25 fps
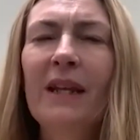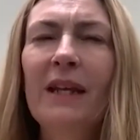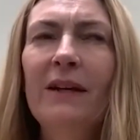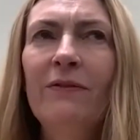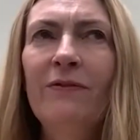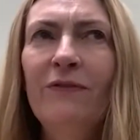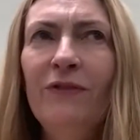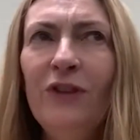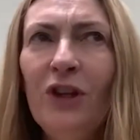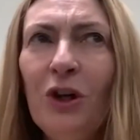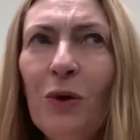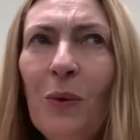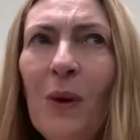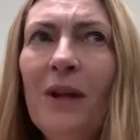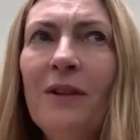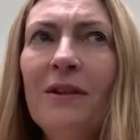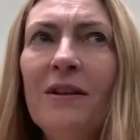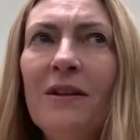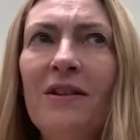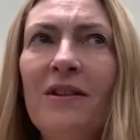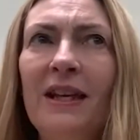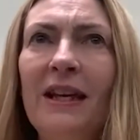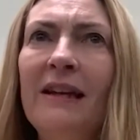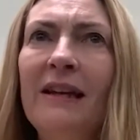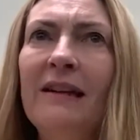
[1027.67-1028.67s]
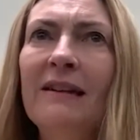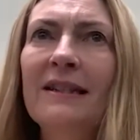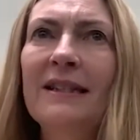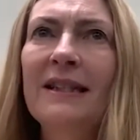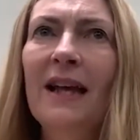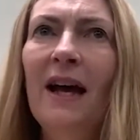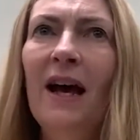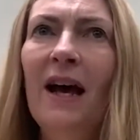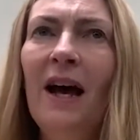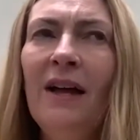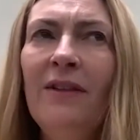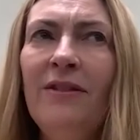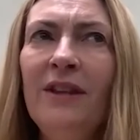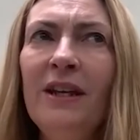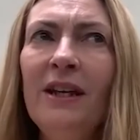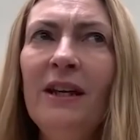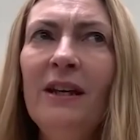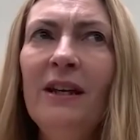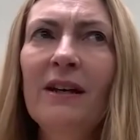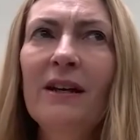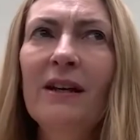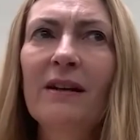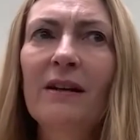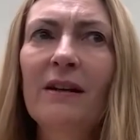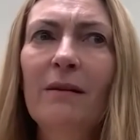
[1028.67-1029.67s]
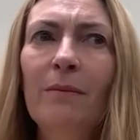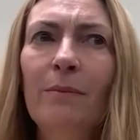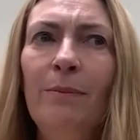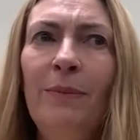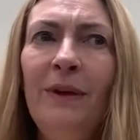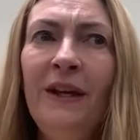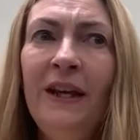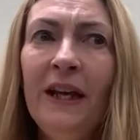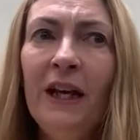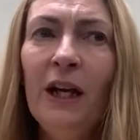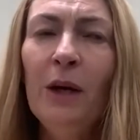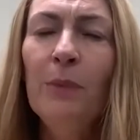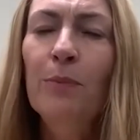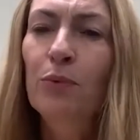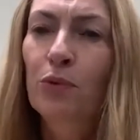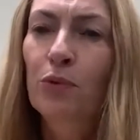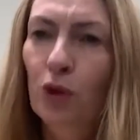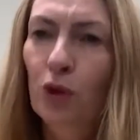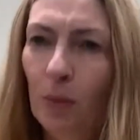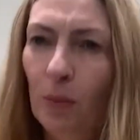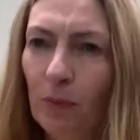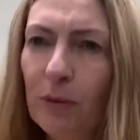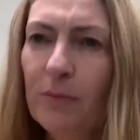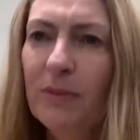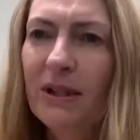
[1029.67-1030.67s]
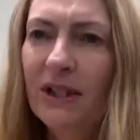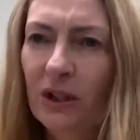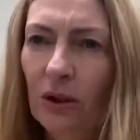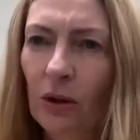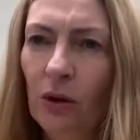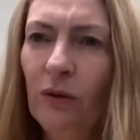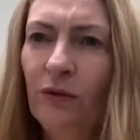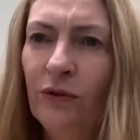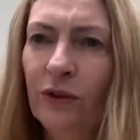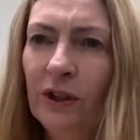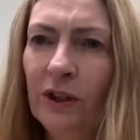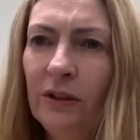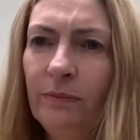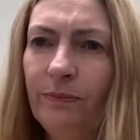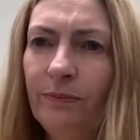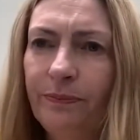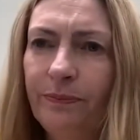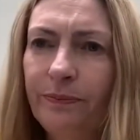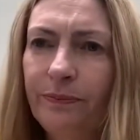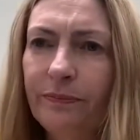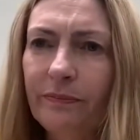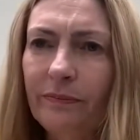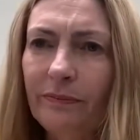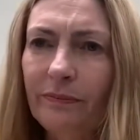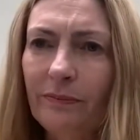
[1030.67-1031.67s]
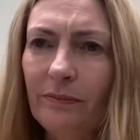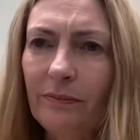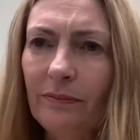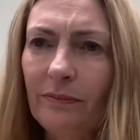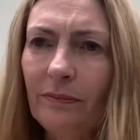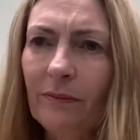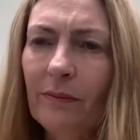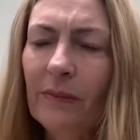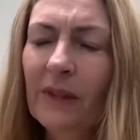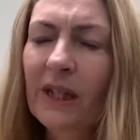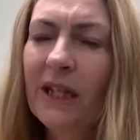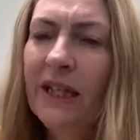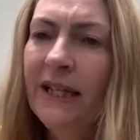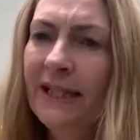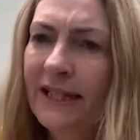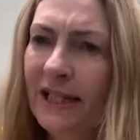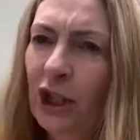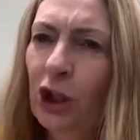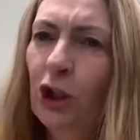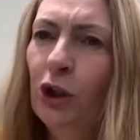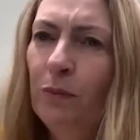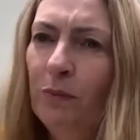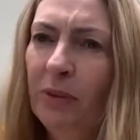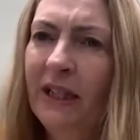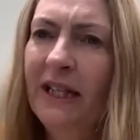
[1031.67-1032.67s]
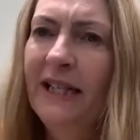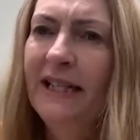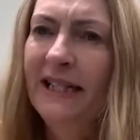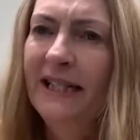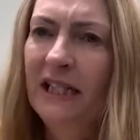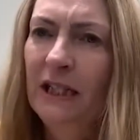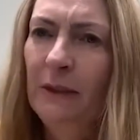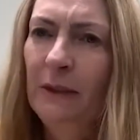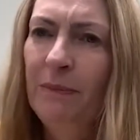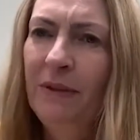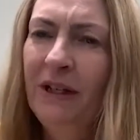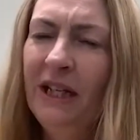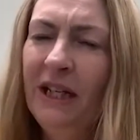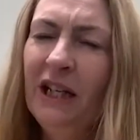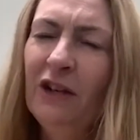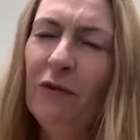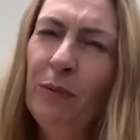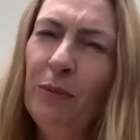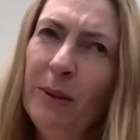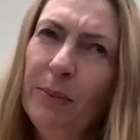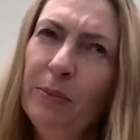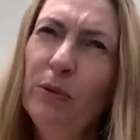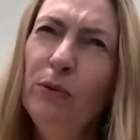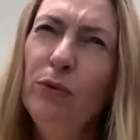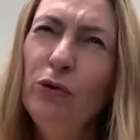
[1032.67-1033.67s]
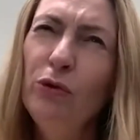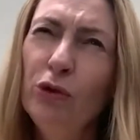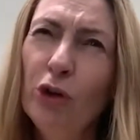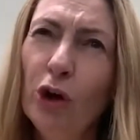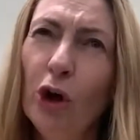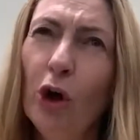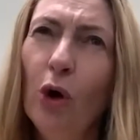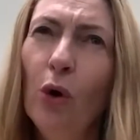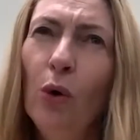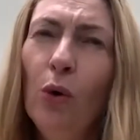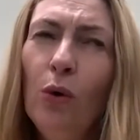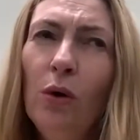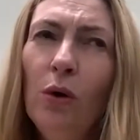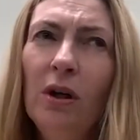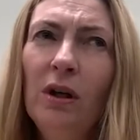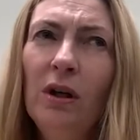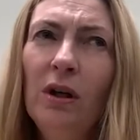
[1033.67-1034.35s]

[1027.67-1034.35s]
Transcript: Few other things. I think being a problem solver is a good place to be. If people know